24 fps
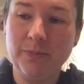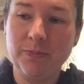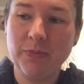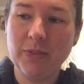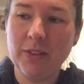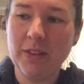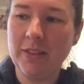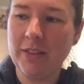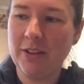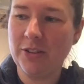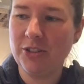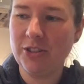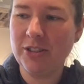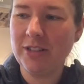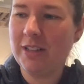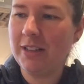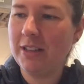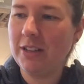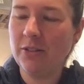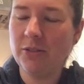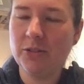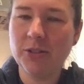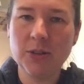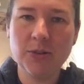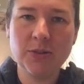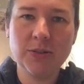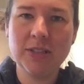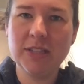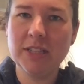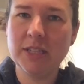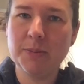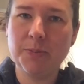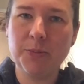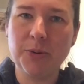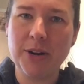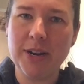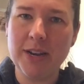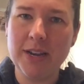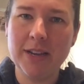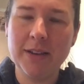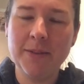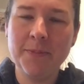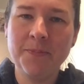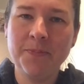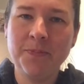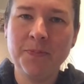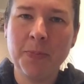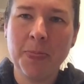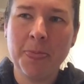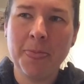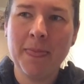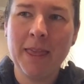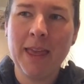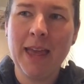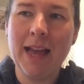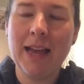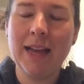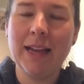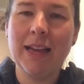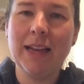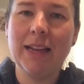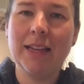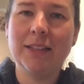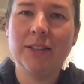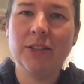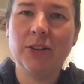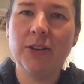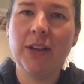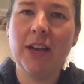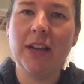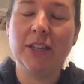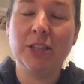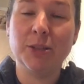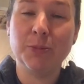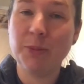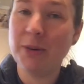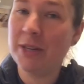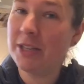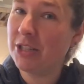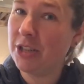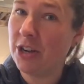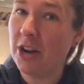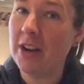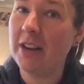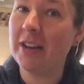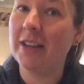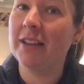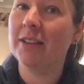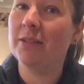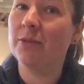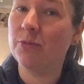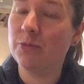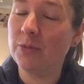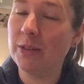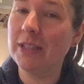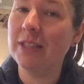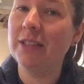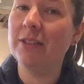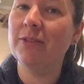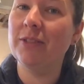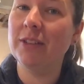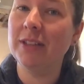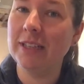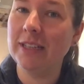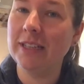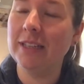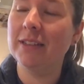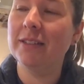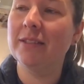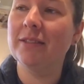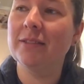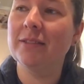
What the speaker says: They're just a little dose of spring, So yeah, spring tonic really, really